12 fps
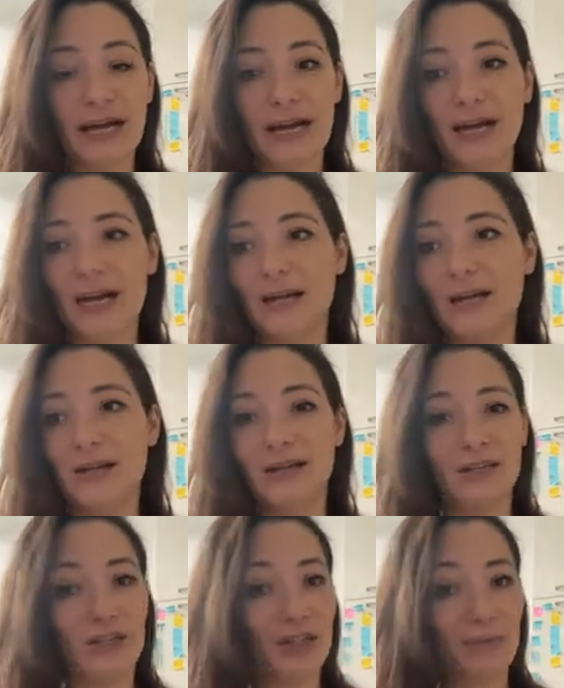
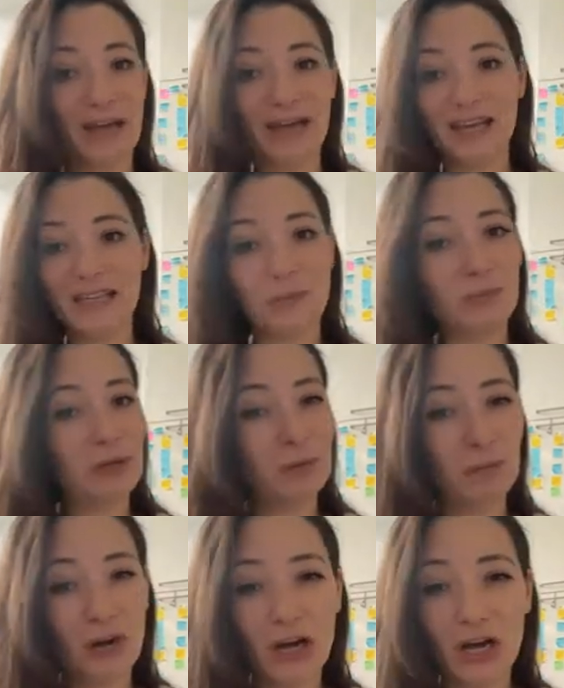my hair's up in a
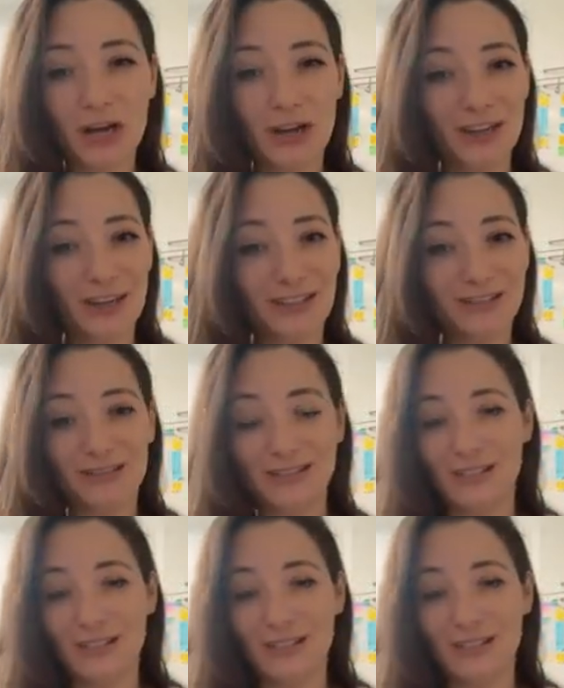bun,